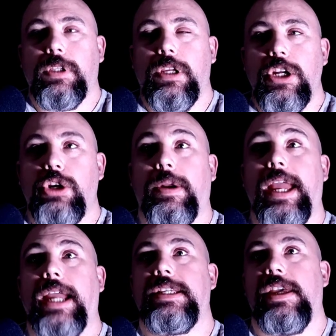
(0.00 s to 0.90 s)

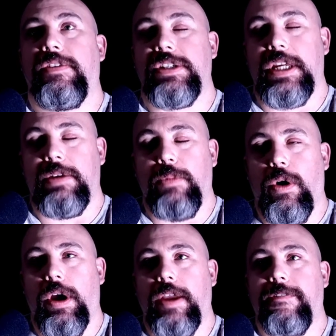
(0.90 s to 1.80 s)
creativity,
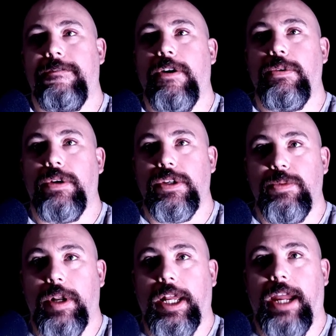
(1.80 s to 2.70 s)
my focus
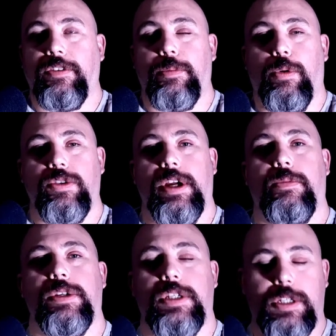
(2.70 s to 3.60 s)
when it came to the project
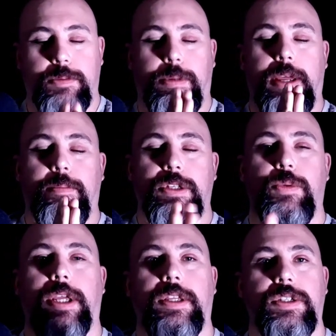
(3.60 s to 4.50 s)
was split
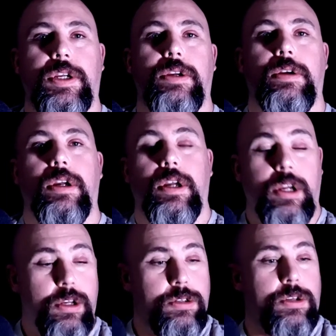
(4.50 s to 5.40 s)
between the two.
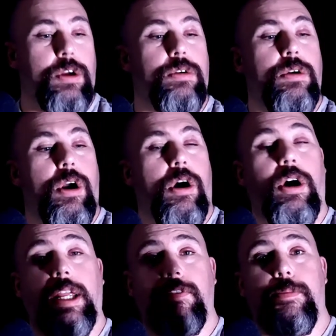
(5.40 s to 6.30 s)
So I'd either be